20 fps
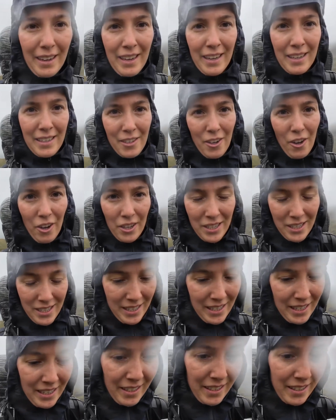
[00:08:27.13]
And
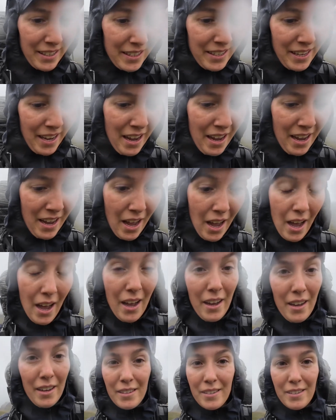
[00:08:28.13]
honestly, this is
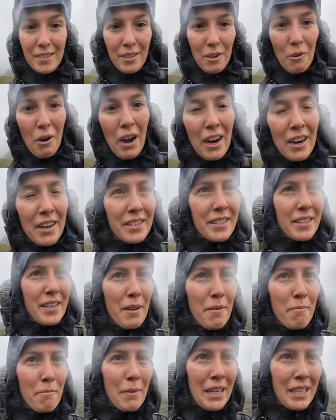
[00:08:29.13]
so hard
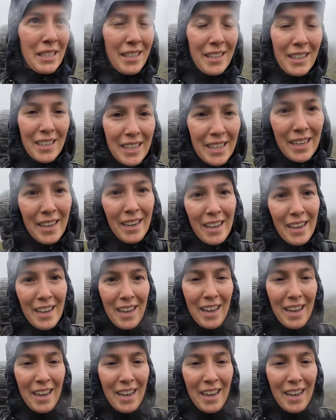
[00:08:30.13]
mentally,